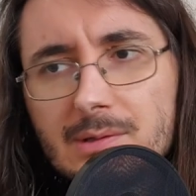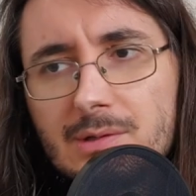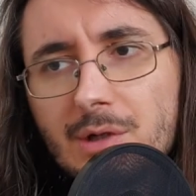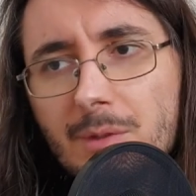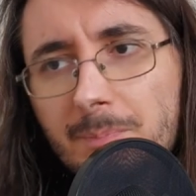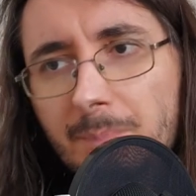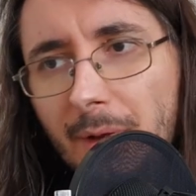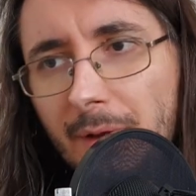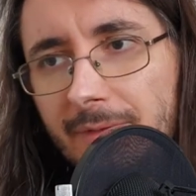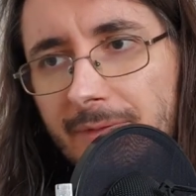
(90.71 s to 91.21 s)

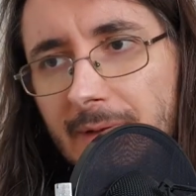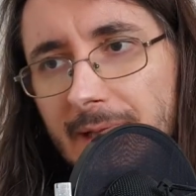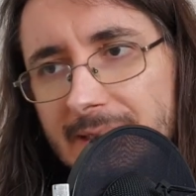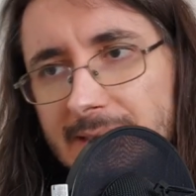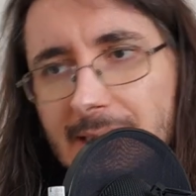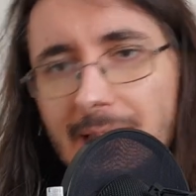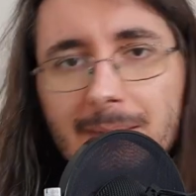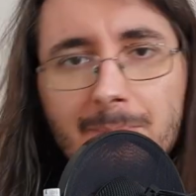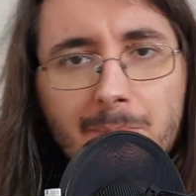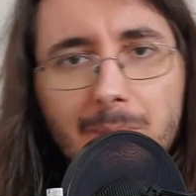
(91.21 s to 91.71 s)
So both
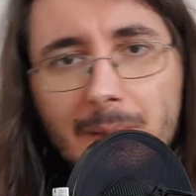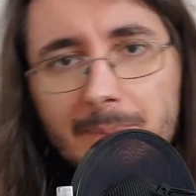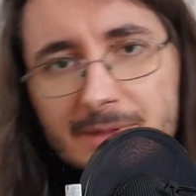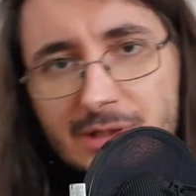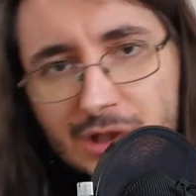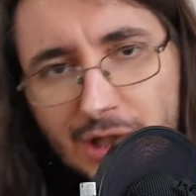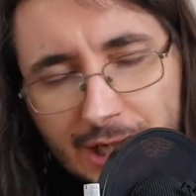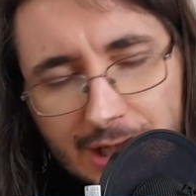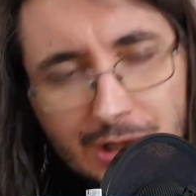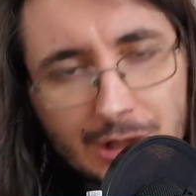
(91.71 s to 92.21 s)
like the
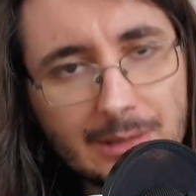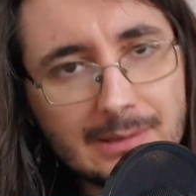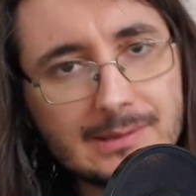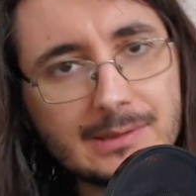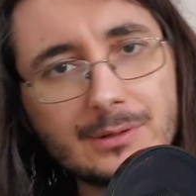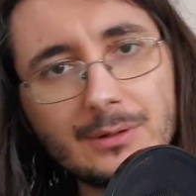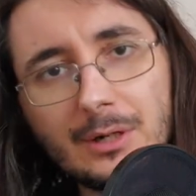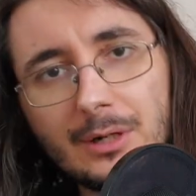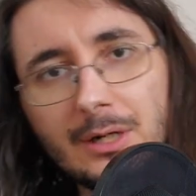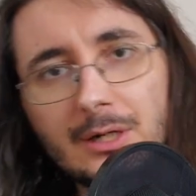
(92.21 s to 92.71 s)
implementation
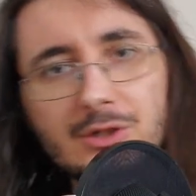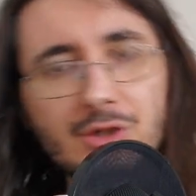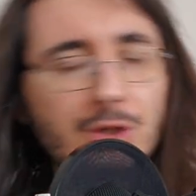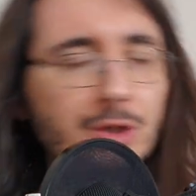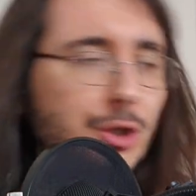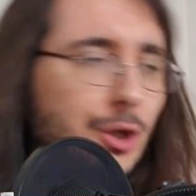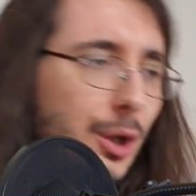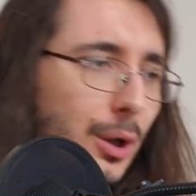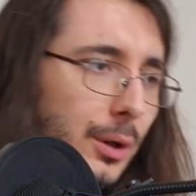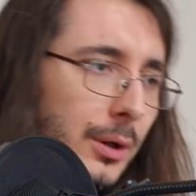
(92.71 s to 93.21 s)
side,
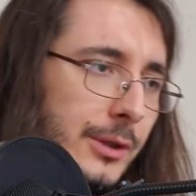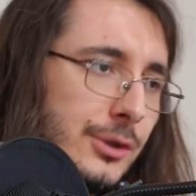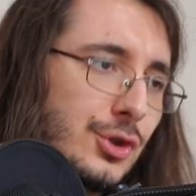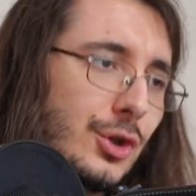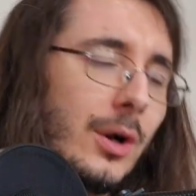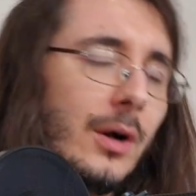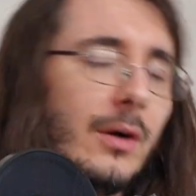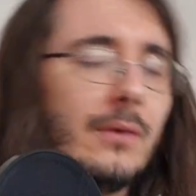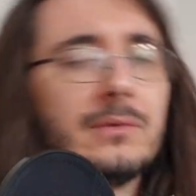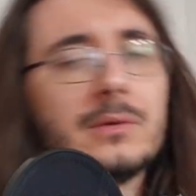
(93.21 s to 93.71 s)

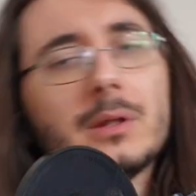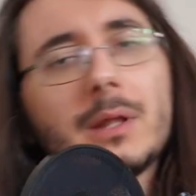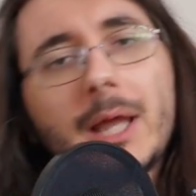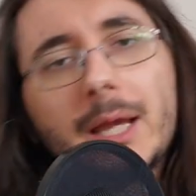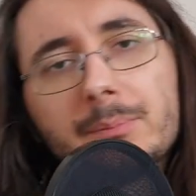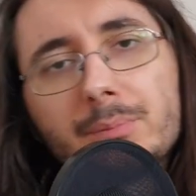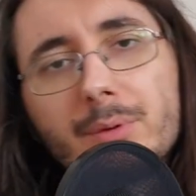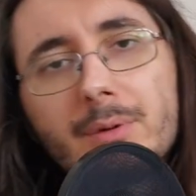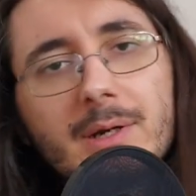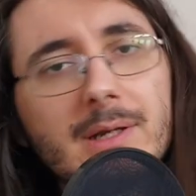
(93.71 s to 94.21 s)
knowledge of
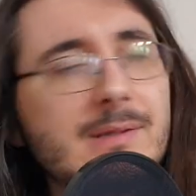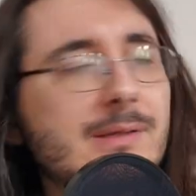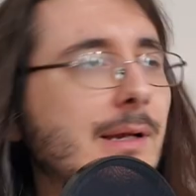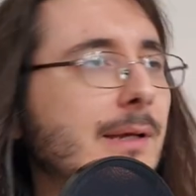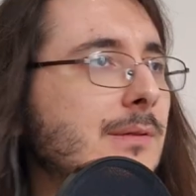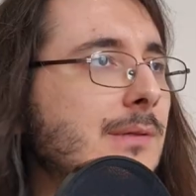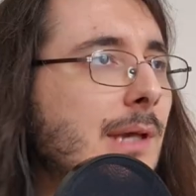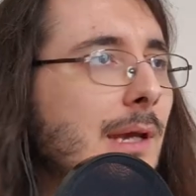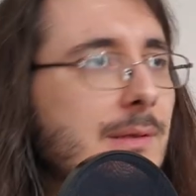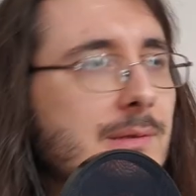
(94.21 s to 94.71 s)
libraries
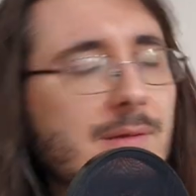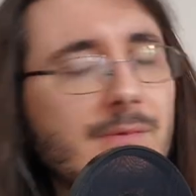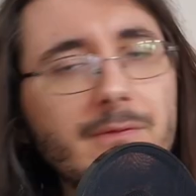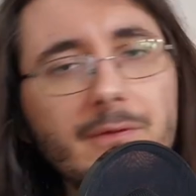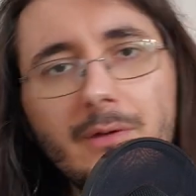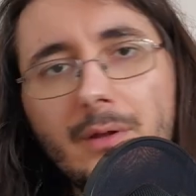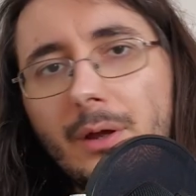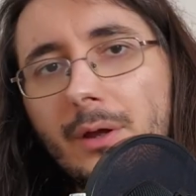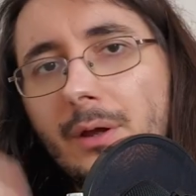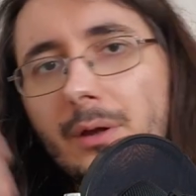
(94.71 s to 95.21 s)
like
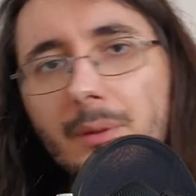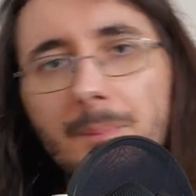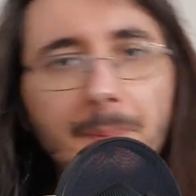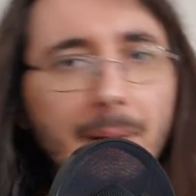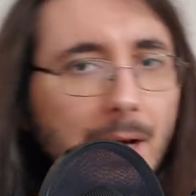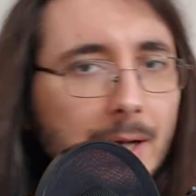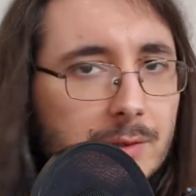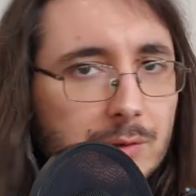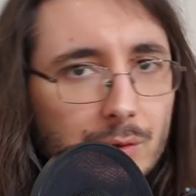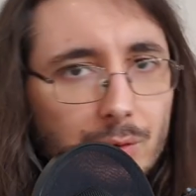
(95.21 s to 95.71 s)
TensorFlow,
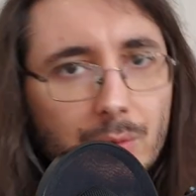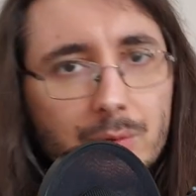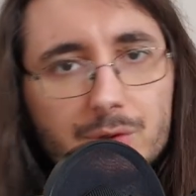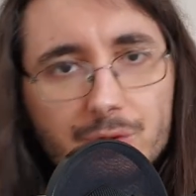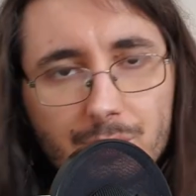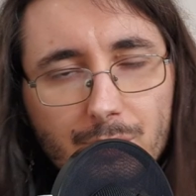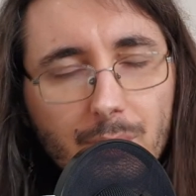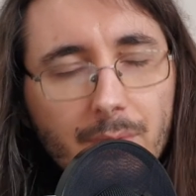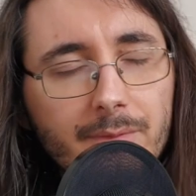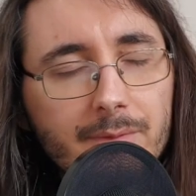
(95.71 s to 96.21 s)

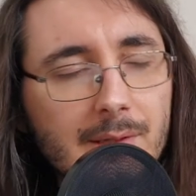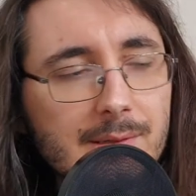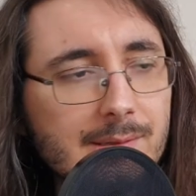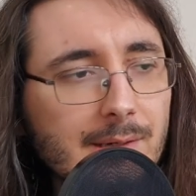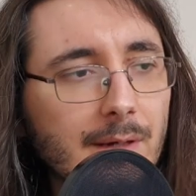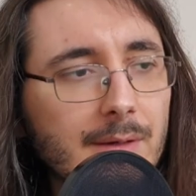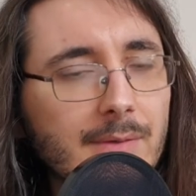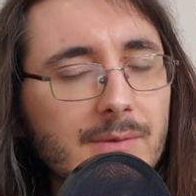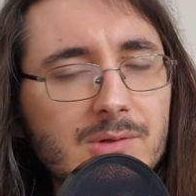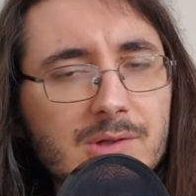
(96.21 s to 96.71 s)
PyTorch, all of this
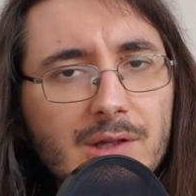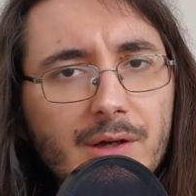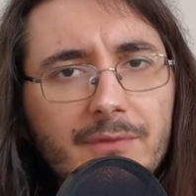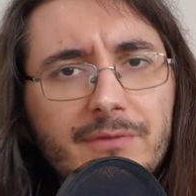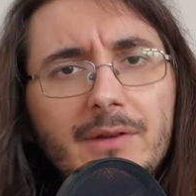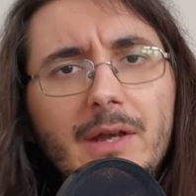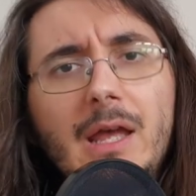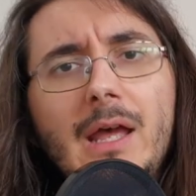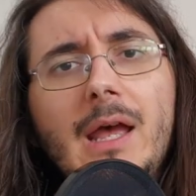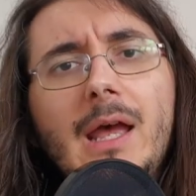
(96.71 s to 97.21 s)
kind of
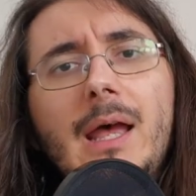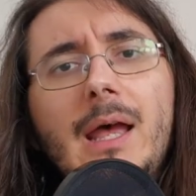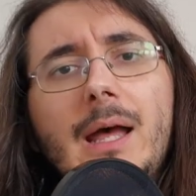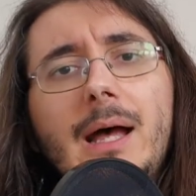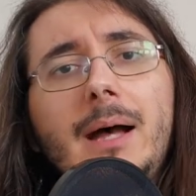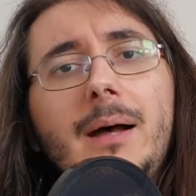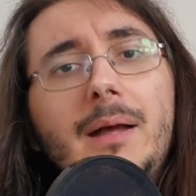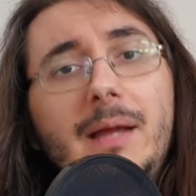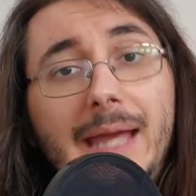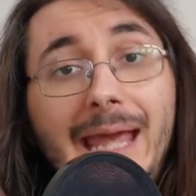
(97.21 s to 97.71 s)
stuff,
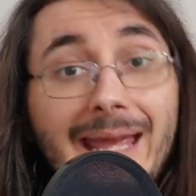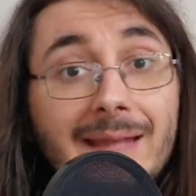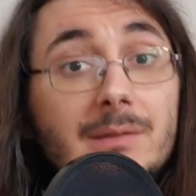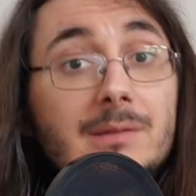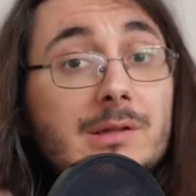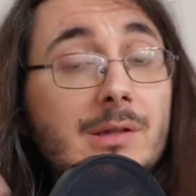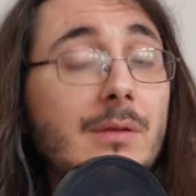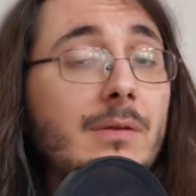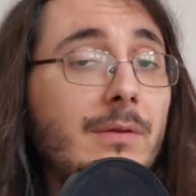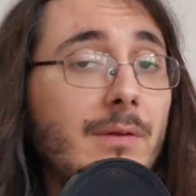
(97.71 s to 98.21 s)
uh,
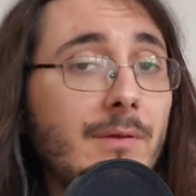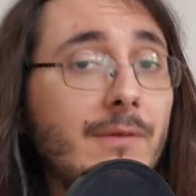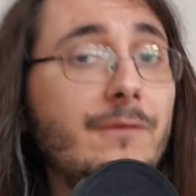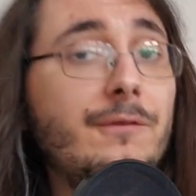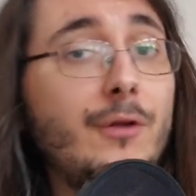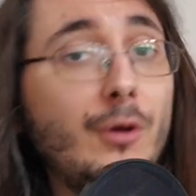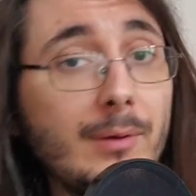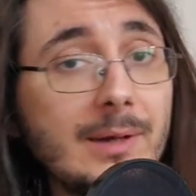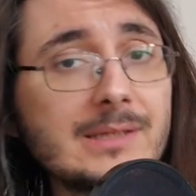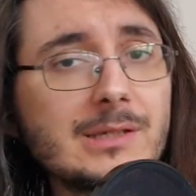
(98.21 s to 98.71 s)
and the
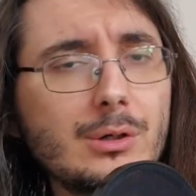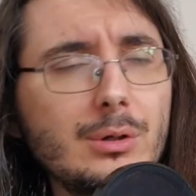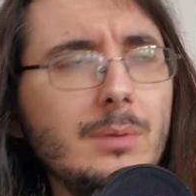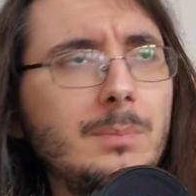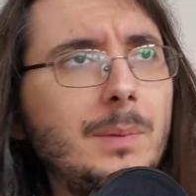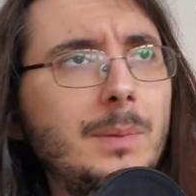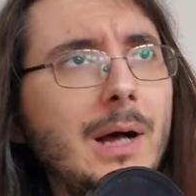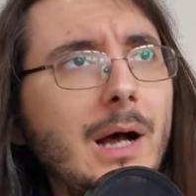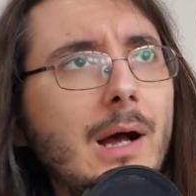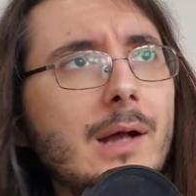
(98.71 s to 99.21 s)
theoretical
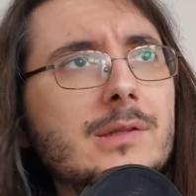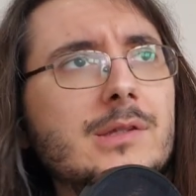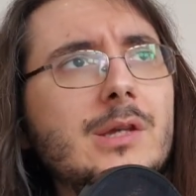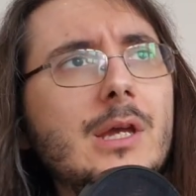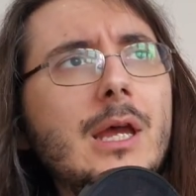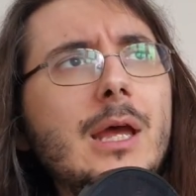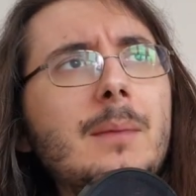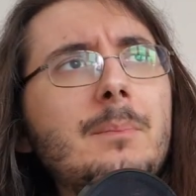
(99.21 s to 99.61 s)
part.